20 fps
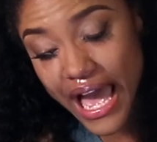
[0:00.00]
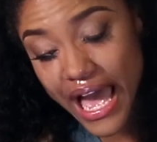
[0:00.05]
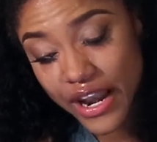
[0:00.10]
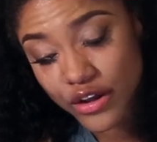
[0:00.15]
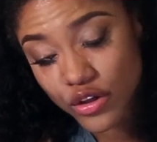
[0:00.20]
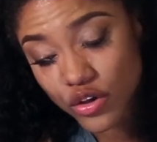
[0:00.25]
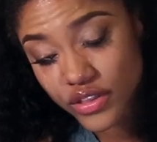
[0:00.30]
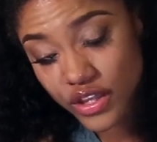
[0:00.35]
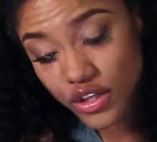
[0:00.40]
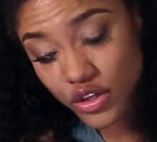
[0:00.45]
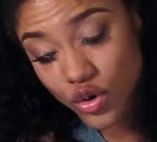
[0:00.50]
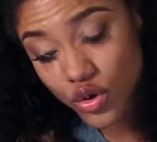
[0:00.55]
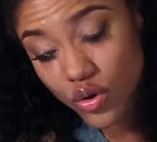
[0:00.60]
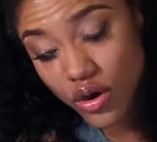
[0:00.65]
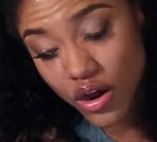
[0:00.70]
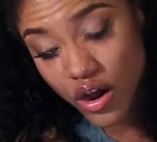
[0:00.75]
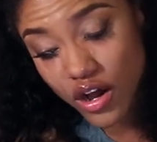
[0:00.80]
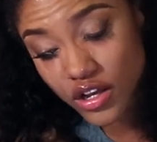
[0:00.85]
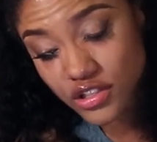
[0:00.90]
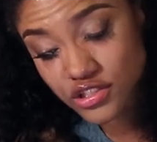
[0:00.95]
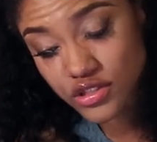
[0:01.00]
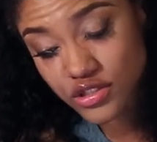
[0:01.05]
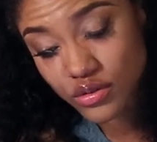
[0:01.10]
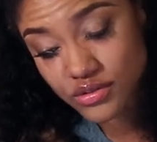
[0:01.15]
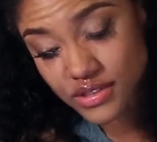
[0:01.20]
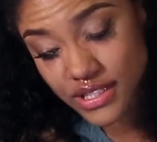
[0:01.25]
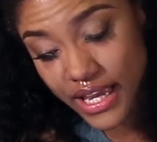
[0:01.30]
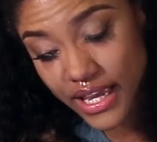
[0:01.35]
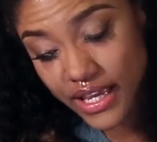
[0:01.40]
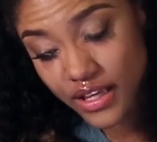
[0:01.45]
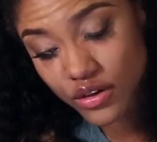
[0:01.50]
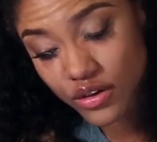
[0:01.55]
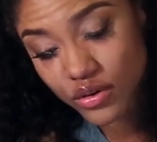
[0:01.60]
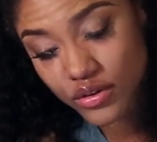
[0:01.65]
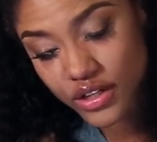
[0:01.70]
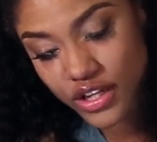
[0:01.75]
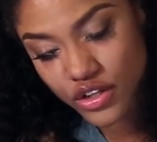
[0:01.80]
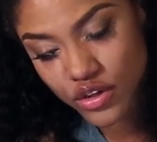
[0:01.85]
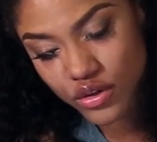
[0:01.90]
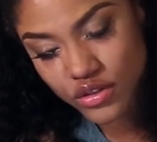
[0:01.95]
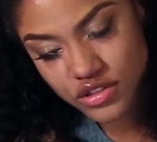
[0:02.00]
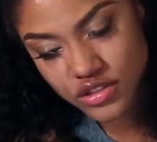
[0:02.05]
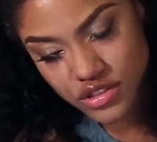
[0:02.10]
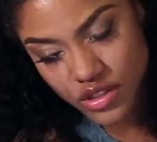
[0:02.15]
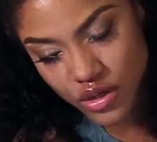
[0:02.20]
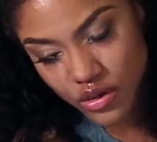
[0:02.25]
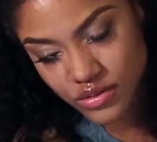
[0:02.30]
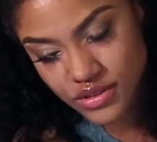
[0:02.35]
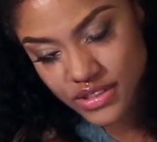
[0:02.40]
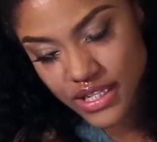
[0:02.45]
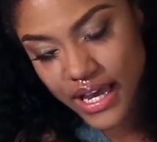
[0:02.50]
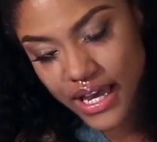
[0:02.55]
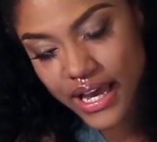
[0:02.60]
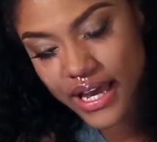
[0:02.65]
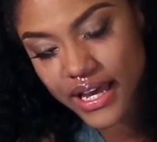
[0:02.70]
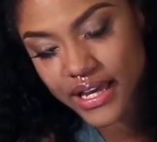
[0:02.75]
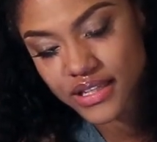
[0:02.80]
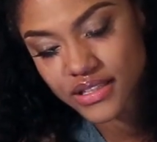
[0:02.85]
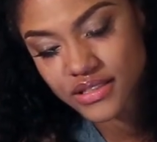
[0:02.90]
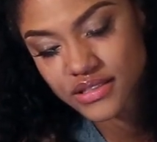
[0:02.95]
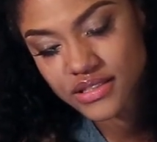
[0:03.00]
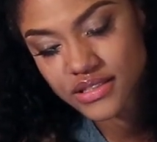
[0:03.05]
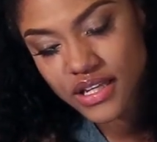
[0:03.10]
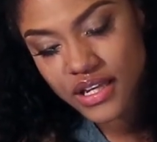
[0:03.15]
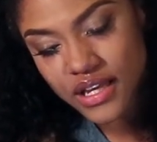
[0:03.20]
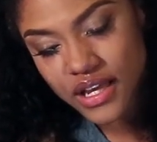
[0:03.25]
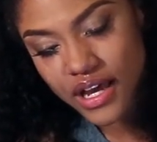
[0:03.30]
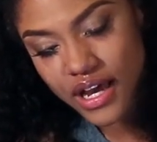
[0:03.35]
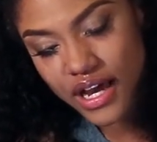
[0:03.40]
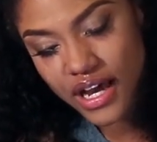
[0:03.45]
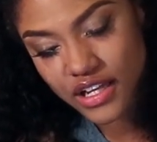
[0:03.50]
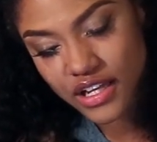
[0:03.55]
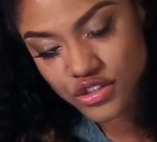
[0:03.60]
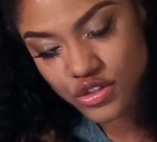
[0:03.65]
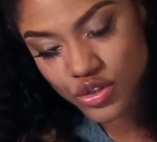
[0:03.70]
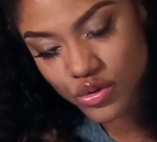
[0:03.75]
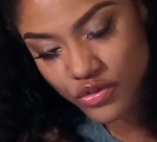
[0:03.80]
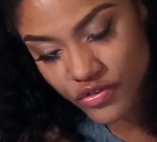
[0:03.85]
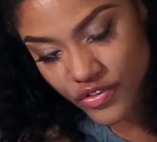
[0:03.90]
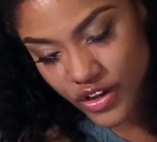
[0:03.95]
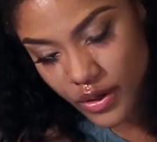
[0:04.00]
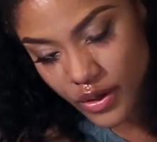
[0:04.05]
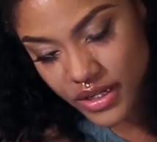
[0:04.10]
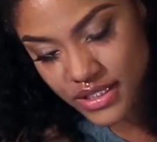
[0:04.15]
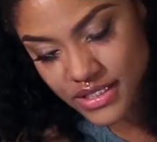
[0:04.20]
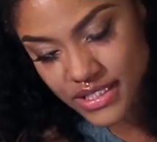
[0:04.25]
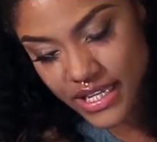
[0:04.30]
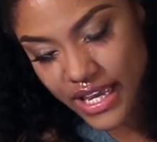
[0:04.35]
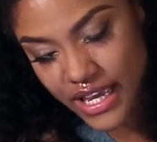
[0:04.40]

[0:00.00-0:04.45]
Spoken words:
I know that you are also tangled in your soul ties, two very